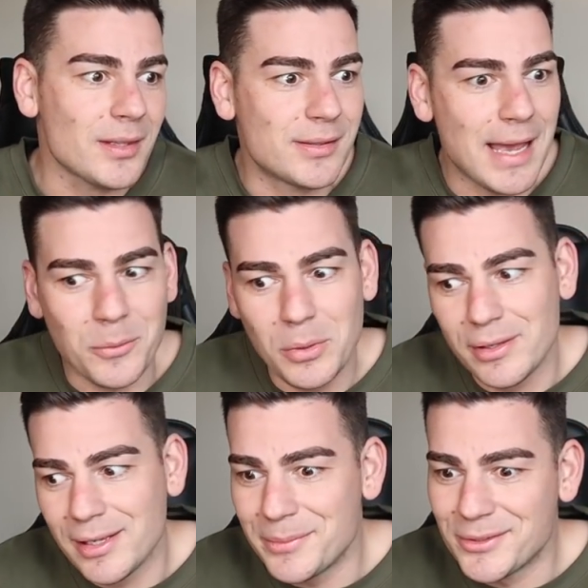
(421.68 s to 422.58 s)
Zach
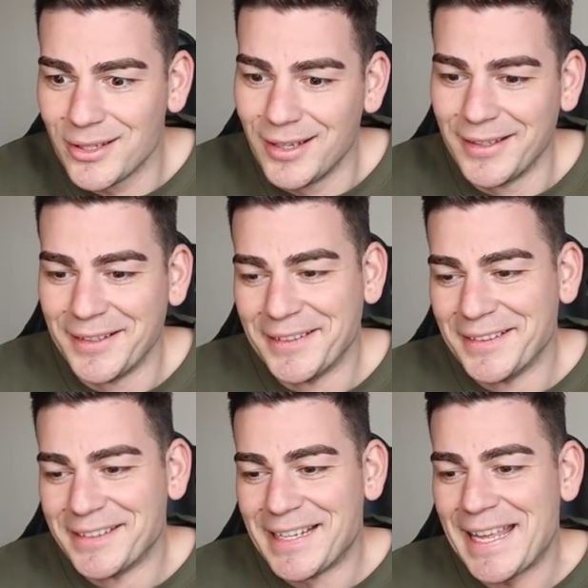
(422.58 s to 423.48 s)
Williams,
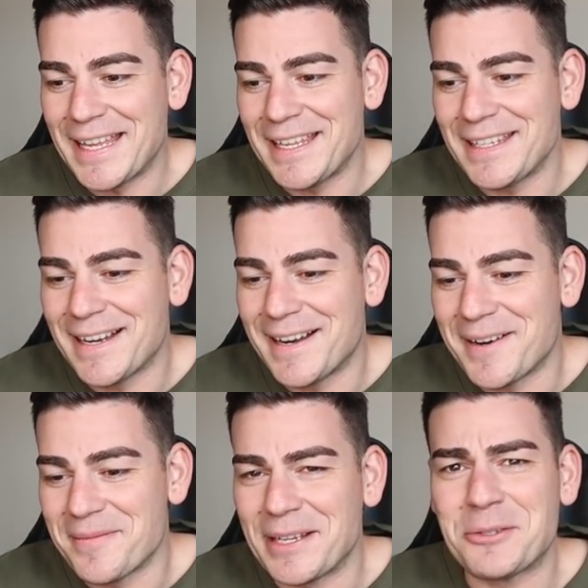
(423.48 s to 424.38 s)
he
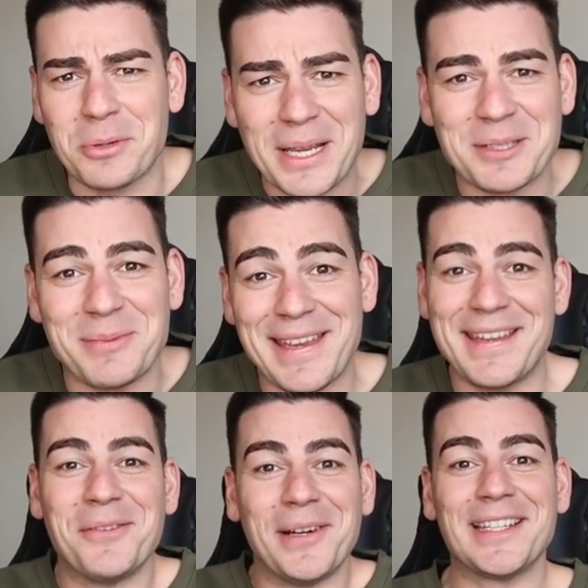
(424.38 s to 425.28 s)
um, he triggers
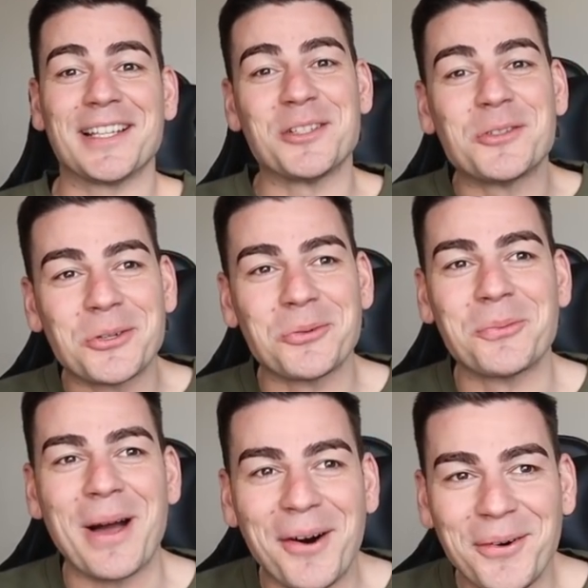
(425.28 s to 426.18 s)
me when he doesn't do
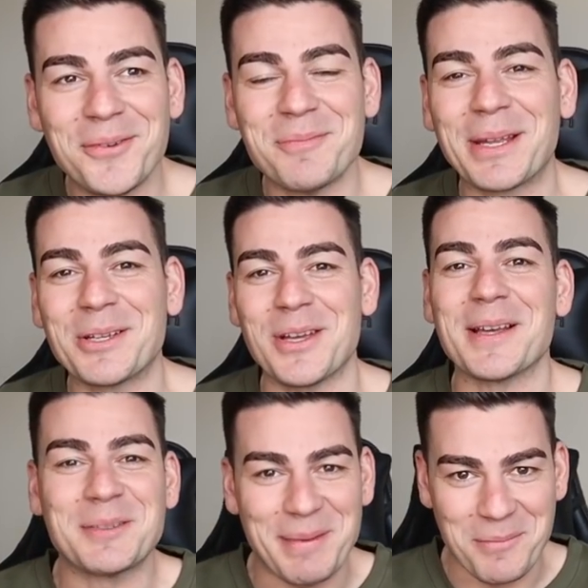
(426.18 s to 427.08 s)
well because I
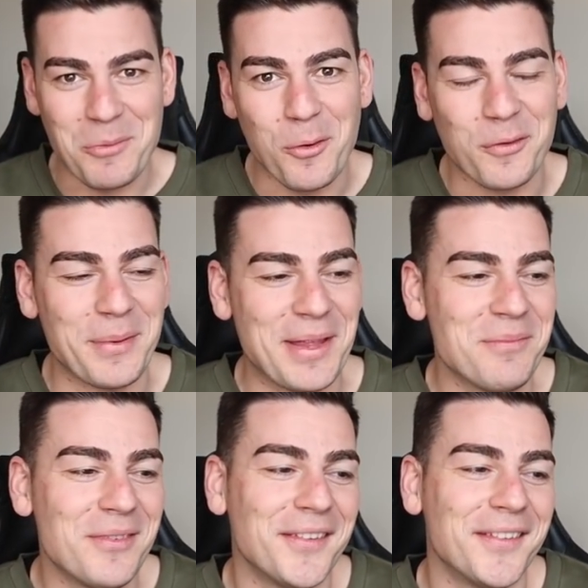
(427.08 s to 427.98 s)
expect more from
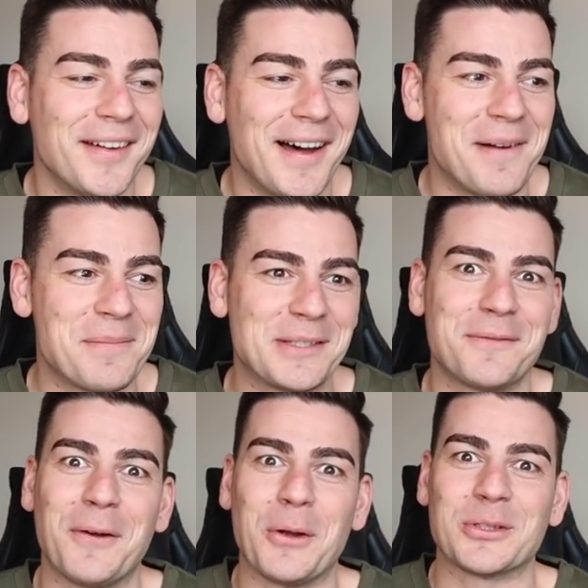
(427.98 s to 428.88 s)
him. Um, his
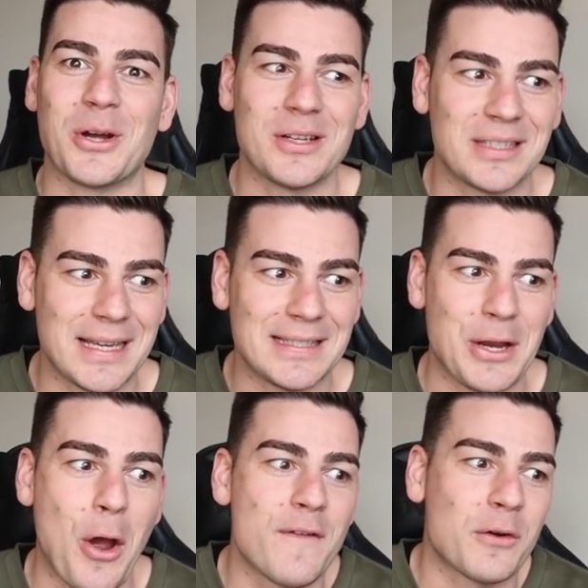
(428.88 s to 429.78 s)
first contest,
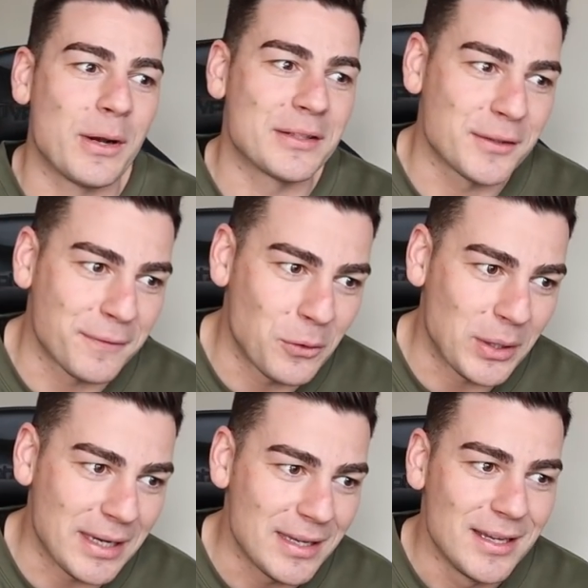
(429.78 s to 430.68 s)
he overruns the
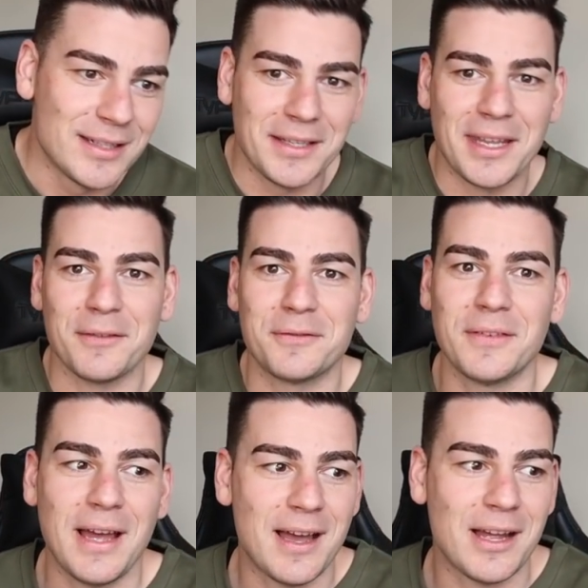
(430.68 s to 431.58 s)
footy to
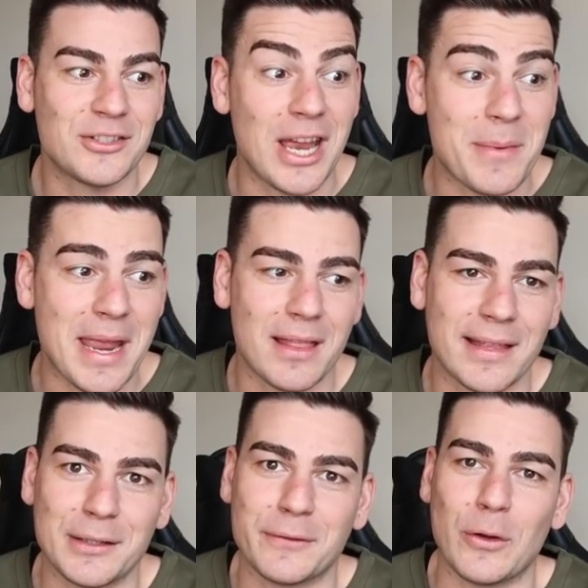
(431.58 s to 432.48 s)
give uh, Jamie
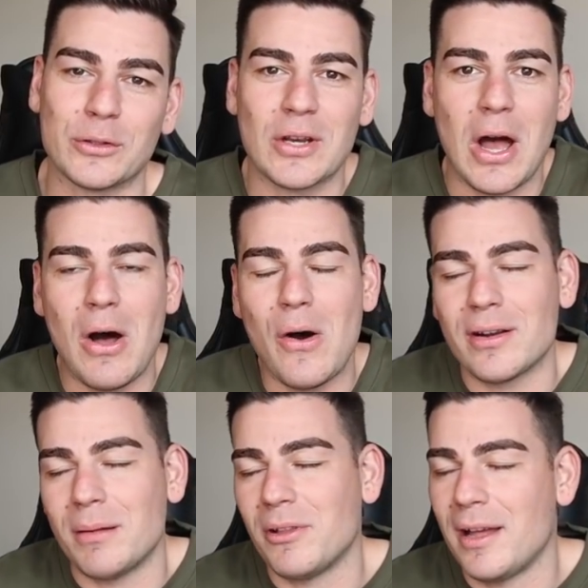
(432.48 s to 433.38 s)
Elliott his first goal,
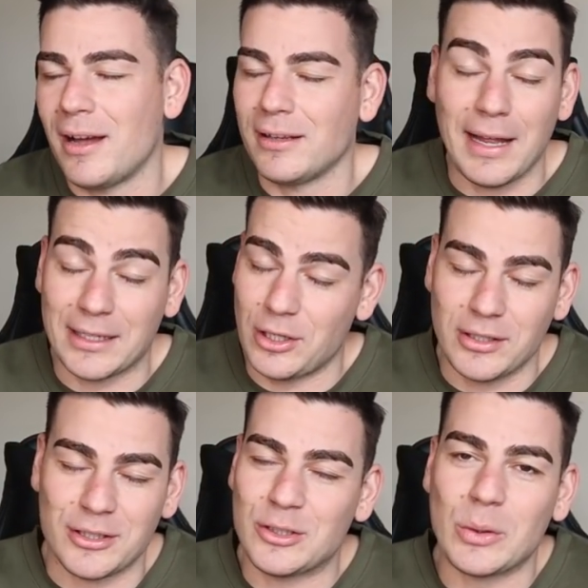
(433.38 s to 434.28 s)
and I'm like, I actually I
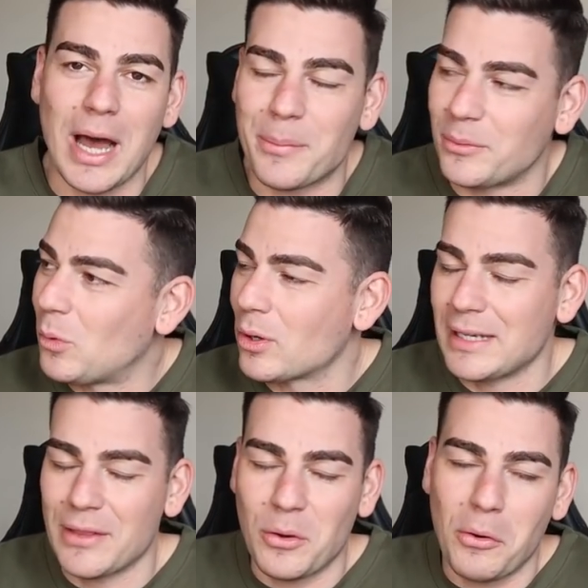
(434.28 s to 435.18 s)
just stood up and walked
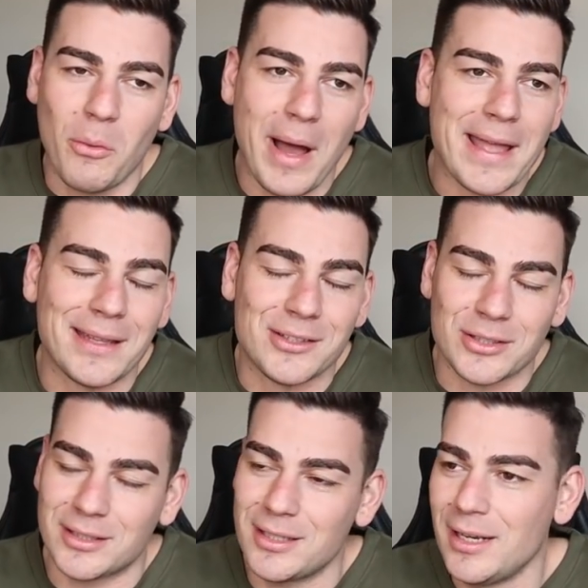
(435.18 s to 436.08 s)
down the hallway, and
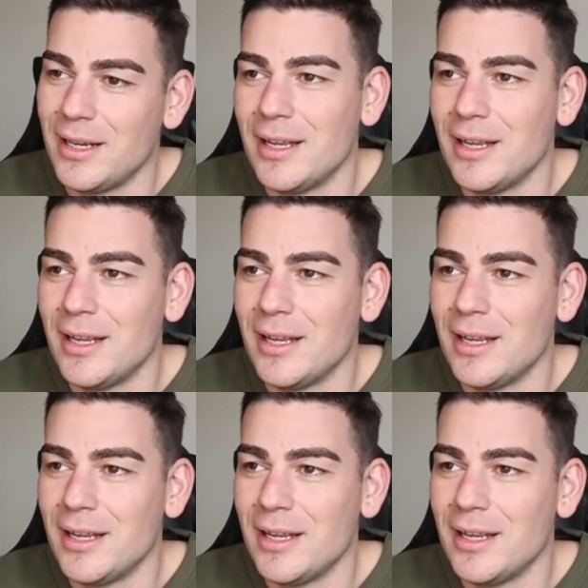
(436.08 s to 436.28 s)
just